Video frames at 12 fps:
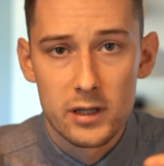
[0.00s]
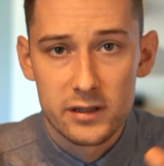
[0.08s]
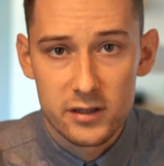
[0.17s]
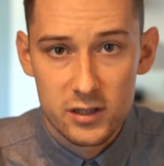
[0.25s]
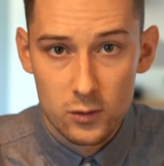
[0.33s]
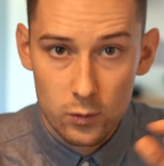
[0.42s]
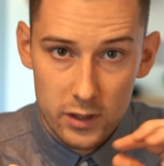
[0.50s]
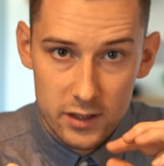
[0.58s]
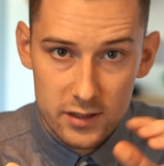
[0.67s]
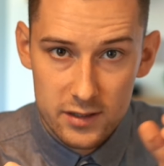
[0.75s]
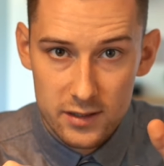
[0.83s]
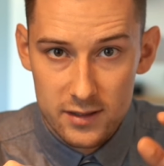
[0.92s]
that the
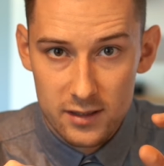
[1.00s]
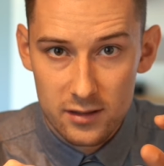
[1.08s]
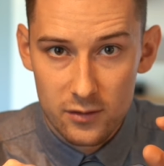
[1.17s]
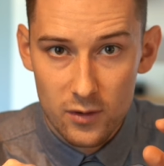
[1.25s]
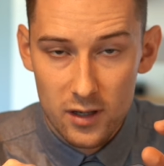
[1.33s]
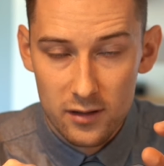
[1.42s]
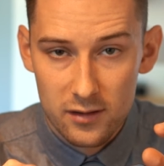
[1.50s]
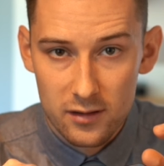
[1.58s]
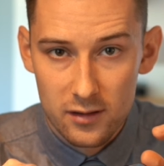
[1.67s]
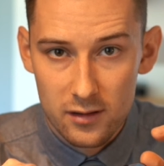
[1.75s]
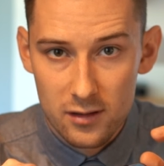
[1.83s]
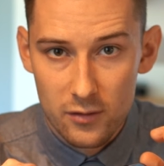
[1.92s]
squeeze is in the right
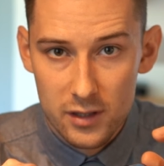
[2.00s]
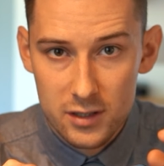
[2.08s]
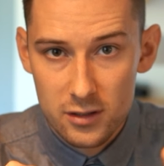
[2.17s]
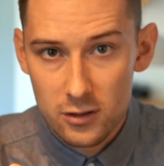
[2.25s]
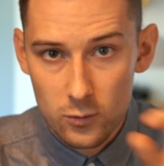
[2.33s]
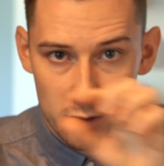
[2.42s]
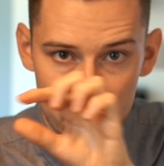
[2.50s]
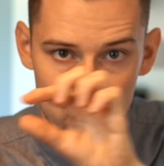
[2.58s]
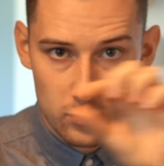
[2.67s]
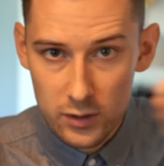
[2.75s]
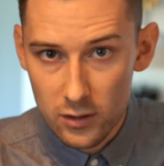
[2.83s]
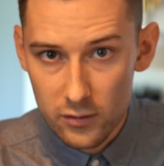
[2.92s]
direction. You want it to
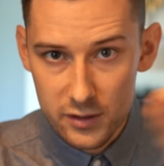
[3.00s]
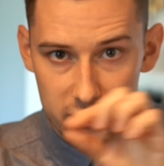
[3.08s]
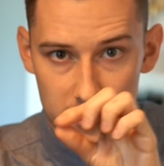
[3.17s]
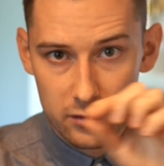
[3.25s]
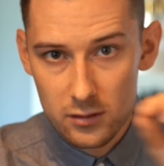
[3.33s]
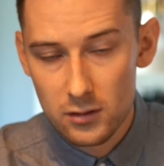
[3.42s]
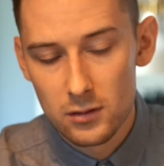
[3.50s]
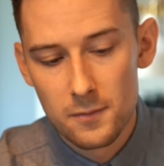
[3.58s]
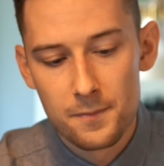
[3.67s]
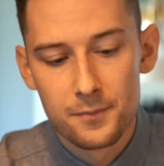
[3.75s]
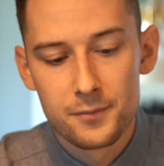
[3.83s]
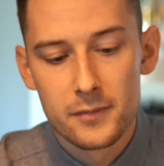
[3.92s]
be horizontal.
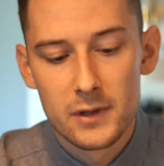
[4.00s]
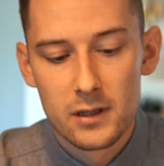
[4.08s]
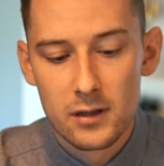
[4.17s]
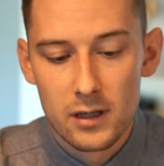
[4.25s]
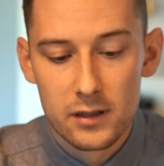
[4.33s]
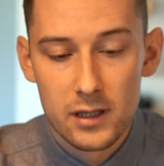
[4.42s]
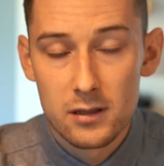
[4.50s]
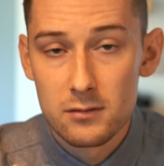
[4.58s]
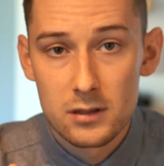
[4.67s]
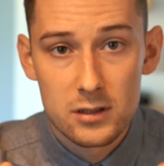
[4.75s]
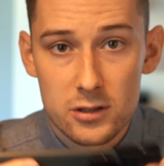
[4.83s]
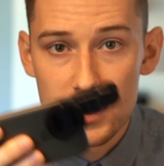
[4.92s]
And then
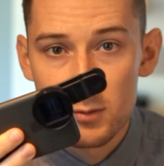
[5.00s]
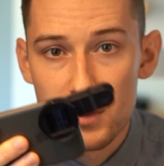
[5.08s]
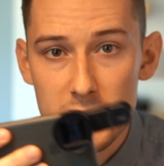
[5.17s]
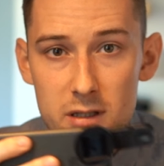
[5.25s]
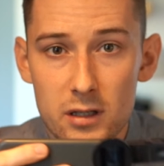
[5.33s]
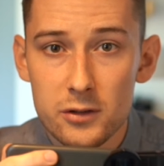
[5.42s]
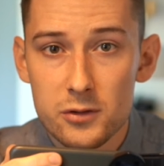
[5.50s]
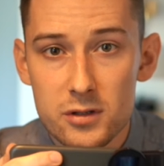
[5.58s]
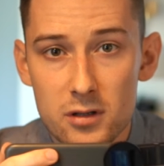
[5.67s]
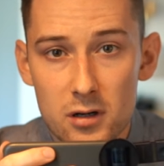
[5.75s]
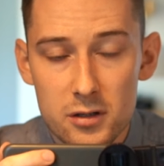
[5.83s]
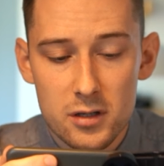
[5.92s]
it's just basically to
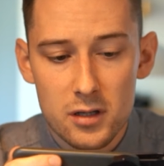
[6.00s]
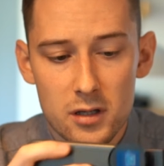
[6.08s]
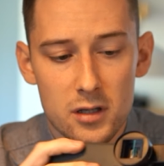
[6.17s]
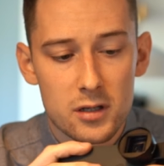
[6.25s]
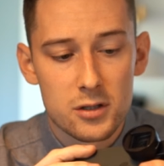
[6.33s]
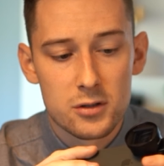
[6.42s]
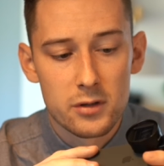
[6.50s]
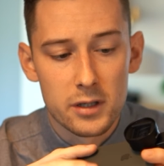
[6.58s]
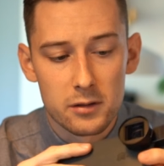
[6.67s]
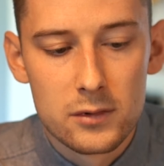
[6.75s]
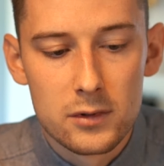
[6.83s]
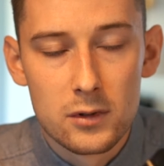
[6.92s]
start shooting.
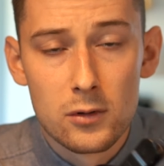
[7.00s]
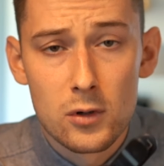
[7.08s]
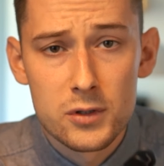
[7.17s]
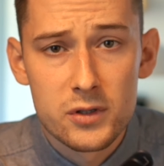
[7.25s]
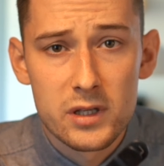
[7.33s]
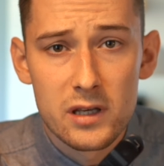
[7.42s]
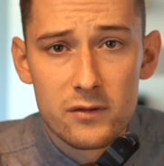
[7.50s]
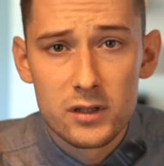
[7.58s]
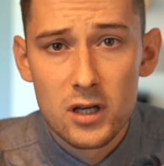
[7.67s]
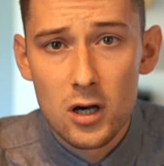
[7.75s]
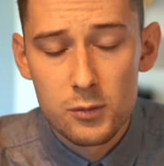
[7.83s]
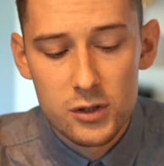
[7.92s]
You're also giving
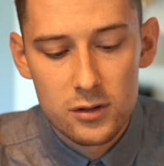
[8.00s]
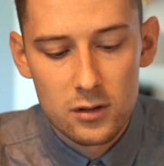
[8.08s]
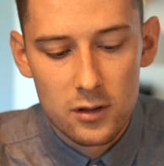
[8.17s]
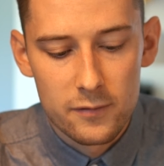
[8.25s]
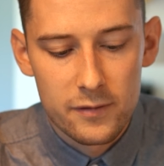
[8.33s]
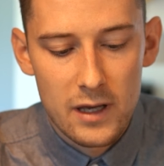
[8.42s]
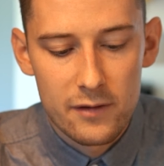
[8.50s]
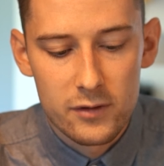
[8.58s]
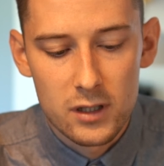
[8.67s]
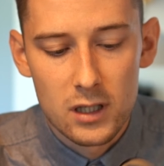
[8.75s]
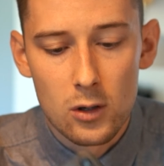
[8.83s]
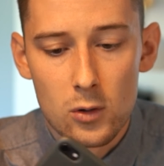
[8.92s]
the option of
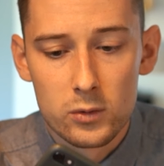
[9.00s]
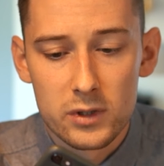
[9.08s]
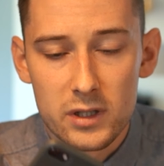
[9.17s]
having an own